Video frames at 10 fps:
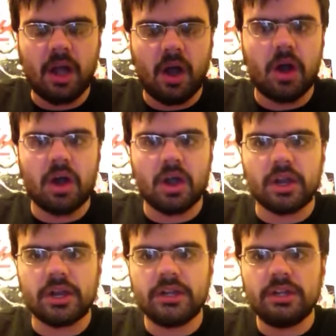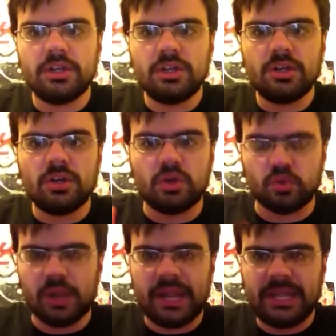are
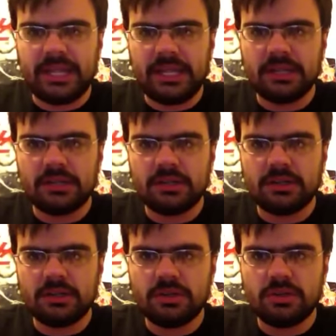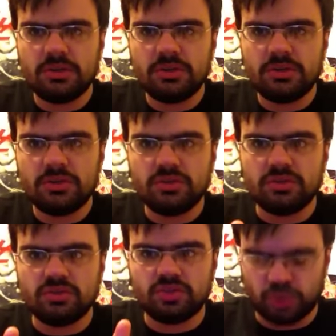Gray,
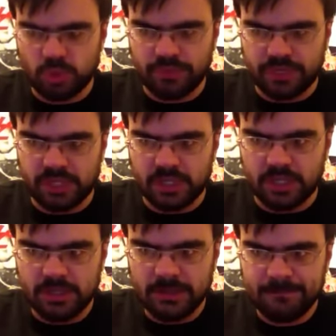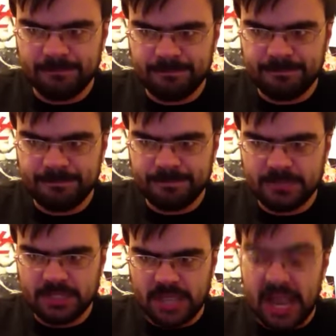Juvia,
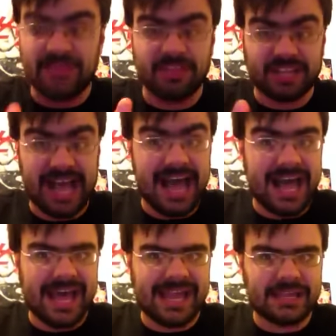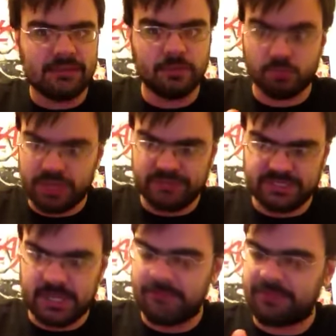and the guy from
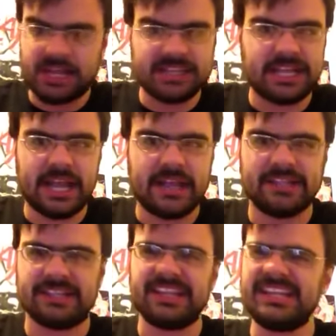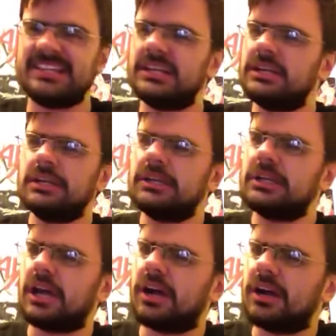Raventail. I forgot the guy. I think
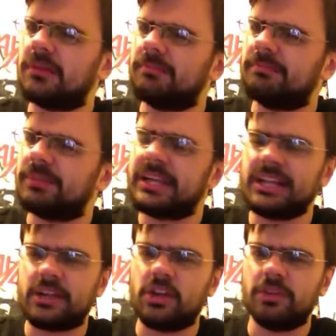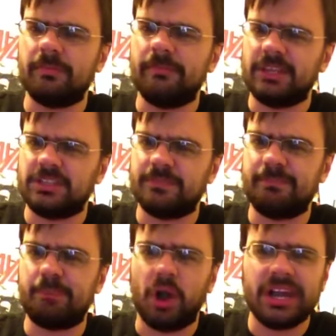King Lion called him his
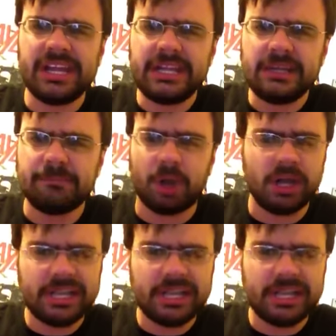I'm going to